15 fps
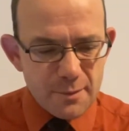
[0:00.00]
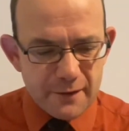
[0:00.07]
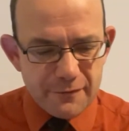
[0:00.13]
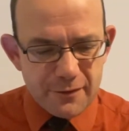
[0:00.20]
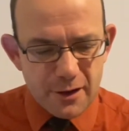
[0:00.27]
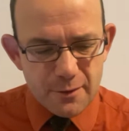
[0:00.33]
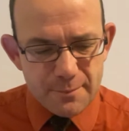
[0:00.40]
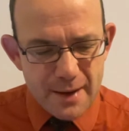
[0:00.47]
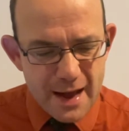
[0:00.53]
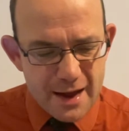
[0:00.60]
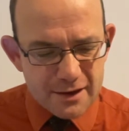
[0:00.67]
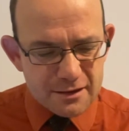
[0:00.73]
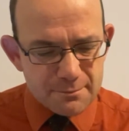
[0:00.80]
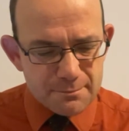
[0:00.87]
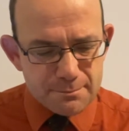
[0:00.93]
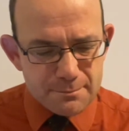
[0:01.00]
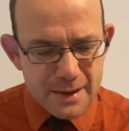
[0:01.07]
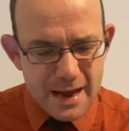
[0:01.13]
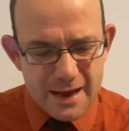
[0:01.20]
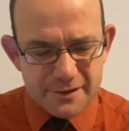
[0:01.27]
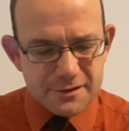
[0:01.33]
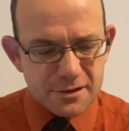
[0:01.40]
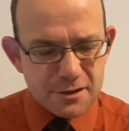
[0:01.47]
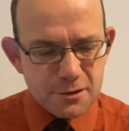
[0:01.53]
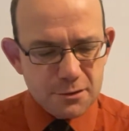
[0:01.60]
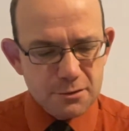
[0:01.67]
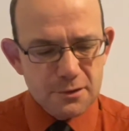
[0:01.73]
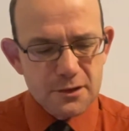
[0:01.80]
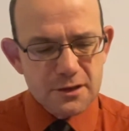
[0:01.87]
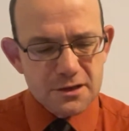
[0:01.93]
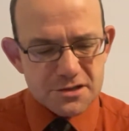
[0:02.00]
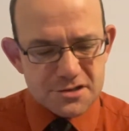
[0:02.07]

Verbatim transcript: but if you go back to Matthew